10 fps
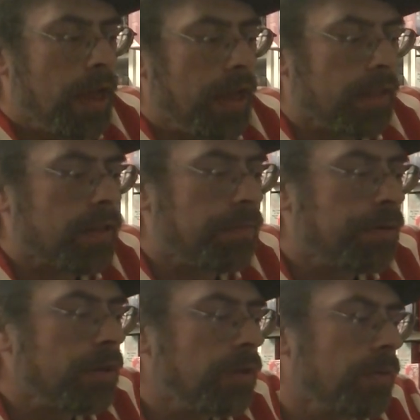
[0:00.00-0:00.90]
It's to
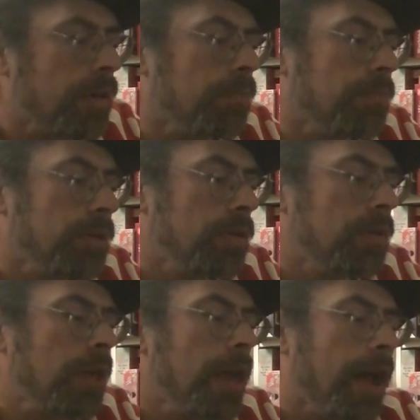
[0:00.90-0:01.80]
put you in a
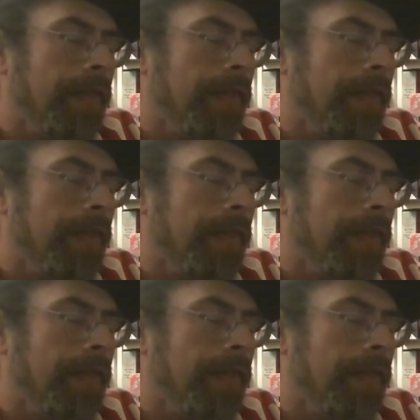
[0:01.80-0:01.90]
mood,